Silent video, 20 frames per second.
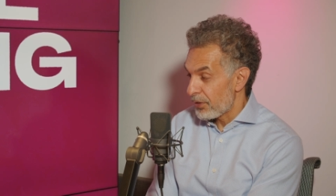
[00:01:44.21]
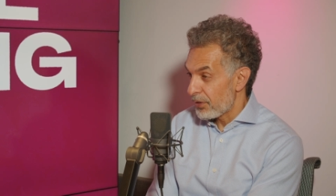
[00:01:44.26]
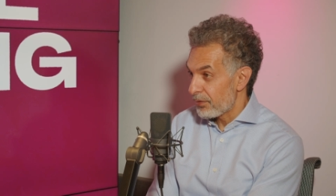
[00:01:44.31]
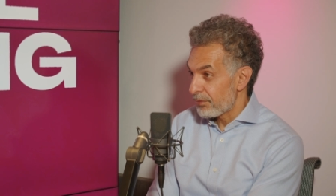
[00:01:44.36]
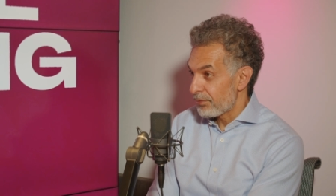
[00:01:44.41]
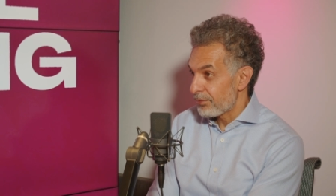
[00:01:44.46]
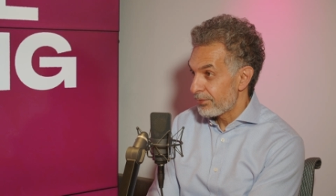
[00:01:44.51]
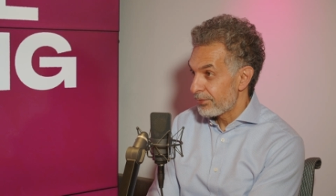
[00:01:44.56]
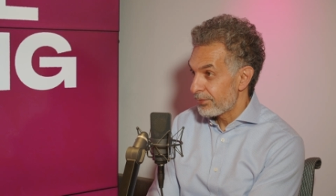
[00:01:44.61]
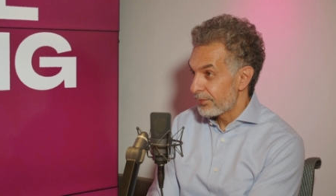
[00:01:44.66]

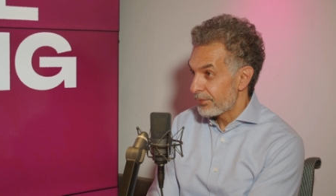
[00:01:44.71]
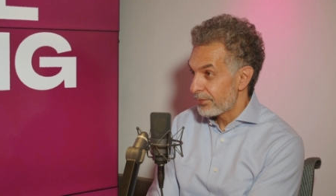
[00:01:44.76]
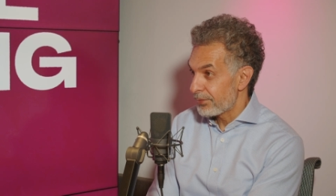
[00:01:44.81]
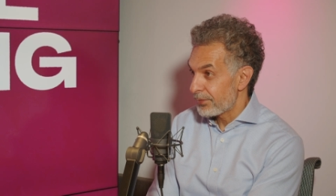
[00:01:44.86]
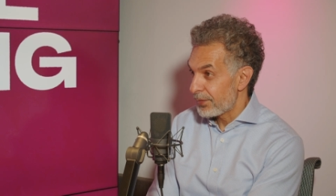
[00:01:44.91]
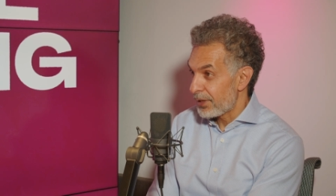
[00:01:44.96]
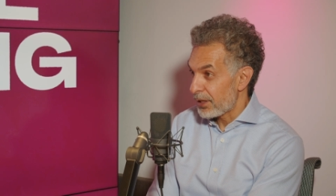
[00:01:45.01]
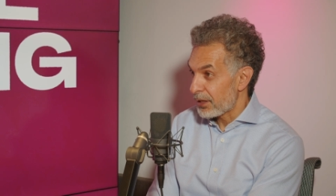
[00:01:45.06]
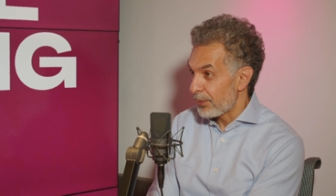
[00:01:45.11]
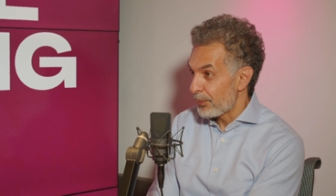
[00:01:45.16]
and
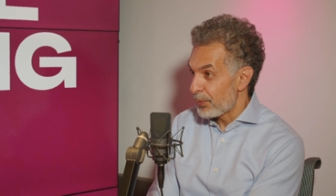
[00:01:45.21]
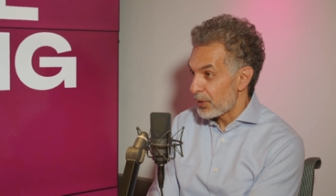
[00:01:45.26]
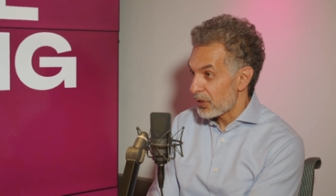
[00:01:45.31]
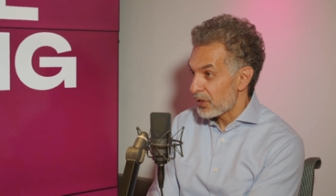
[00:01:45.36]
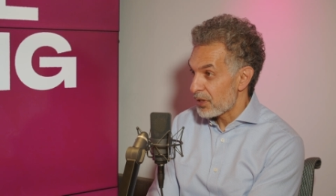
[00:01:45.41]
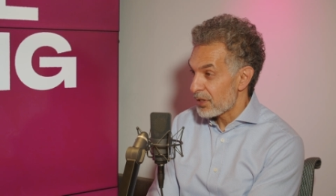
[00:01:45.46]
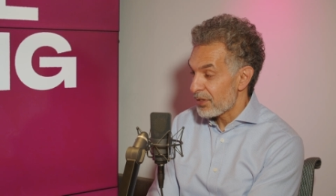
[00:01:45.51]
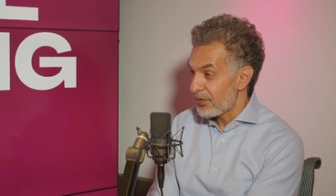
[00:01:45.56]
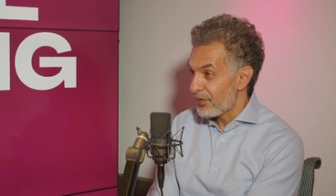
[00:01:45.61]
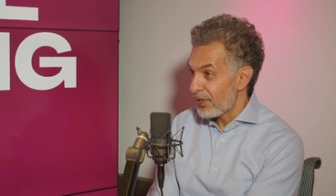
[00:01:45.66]
let the
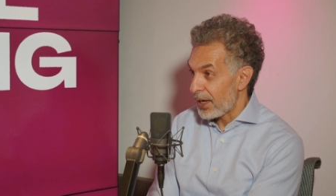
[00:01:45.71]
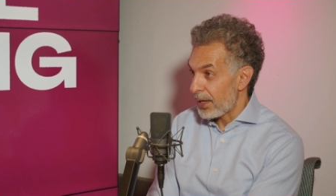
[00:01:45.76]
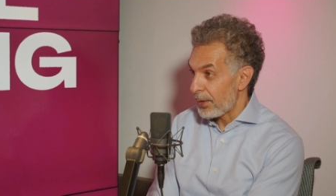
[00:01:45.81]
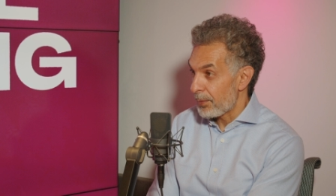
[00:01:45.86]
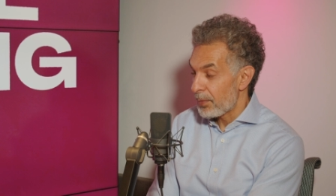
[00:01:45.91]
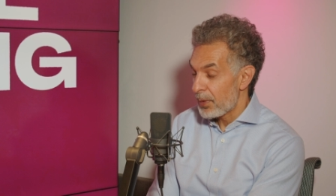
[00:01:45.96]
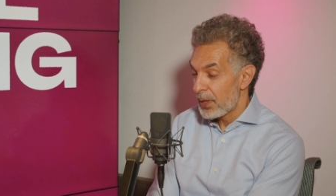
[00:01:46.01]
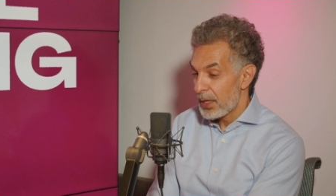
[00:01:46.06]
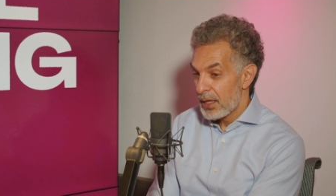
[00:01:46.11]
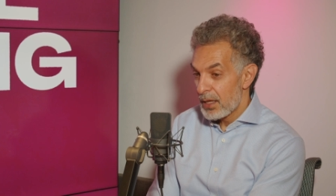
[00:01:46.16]
business develop,